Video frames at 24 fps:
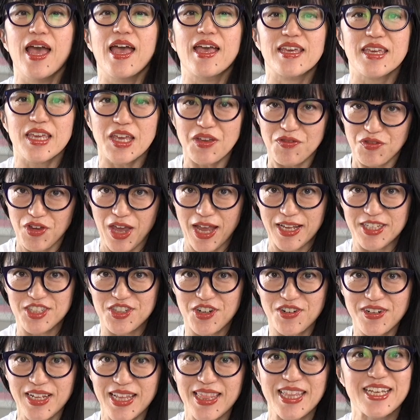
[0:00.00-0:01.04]
If you're
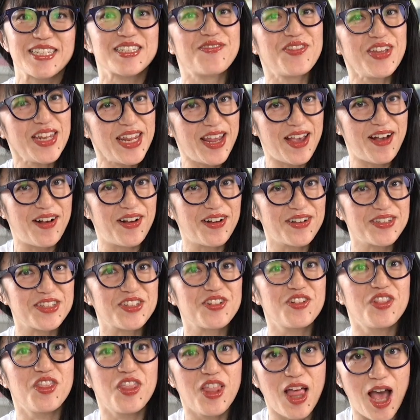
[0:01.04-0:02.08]
enjoying this video,
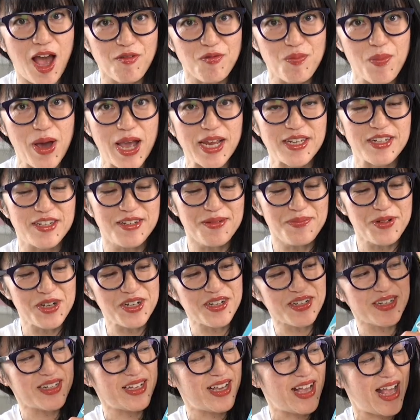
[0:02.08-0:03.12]
you love my new
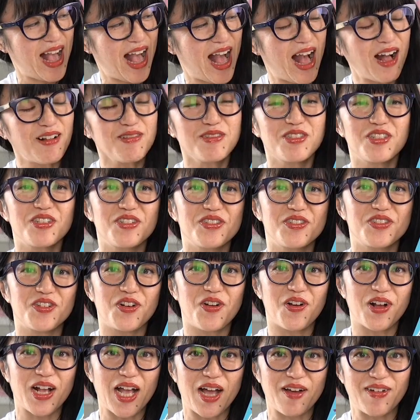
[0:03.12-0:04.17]
book, How to
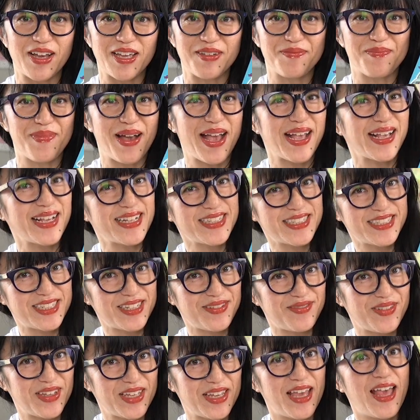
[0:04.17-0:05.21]
Draw Kawaii Manga
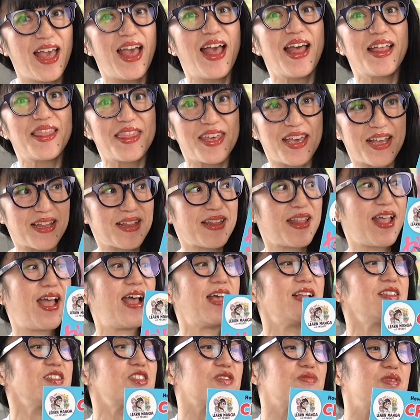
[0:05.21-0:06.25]
Chibi. There are
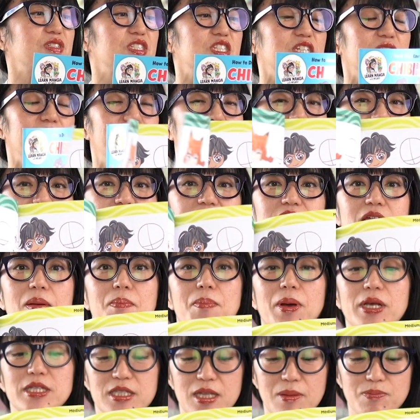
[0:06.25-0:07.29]
tons of chibi
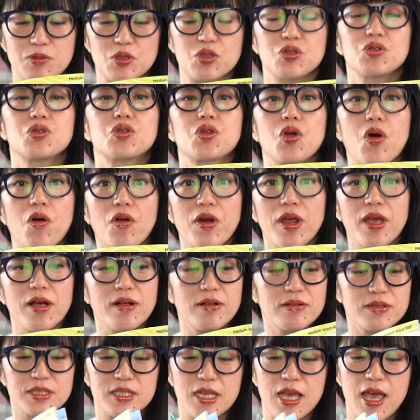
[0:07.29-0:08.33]
step-by-step
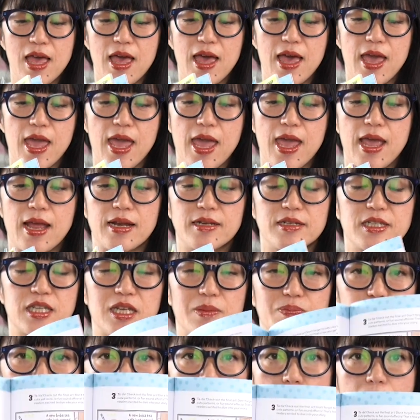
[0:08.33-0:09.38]
tutorials and
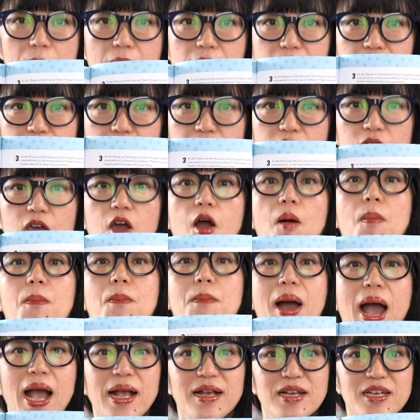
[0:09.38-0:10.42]
tips for making your
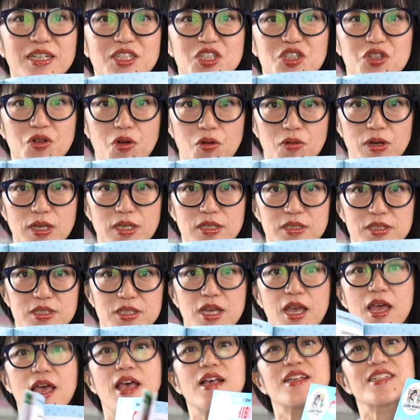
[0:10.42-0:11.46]
manga stories.
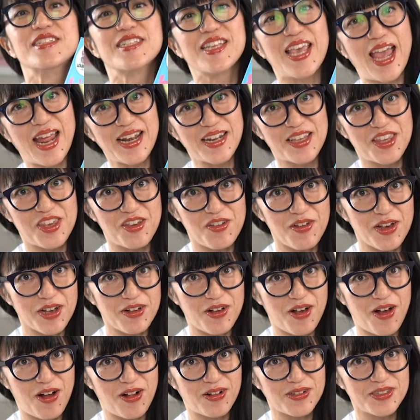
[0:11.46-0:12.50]
Scan the QR
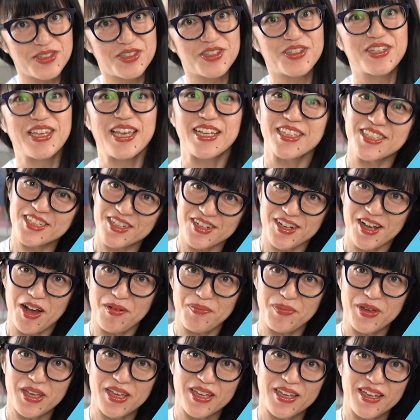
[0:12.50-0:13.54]
code to get your
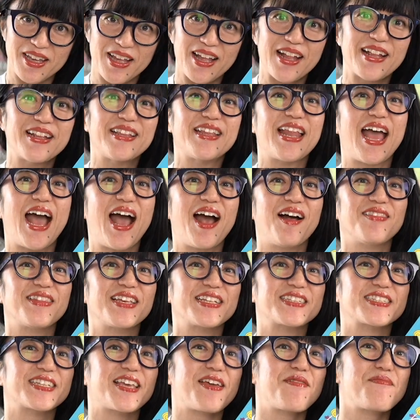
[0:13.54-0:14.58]
copy. Now
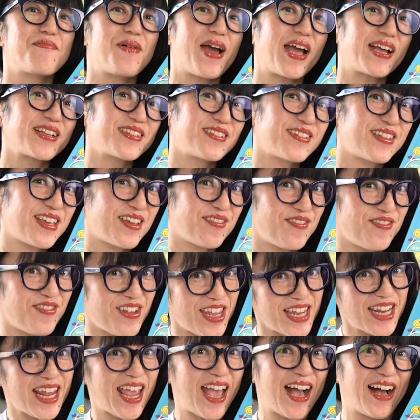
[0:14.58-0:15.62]
let's get back to the
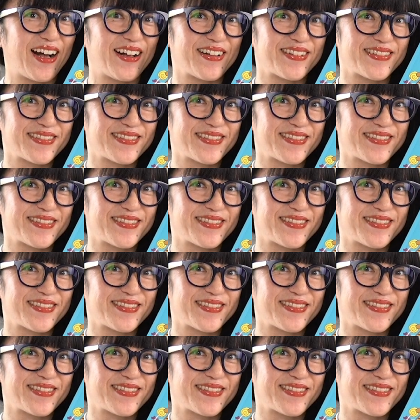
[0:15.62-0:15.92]
video.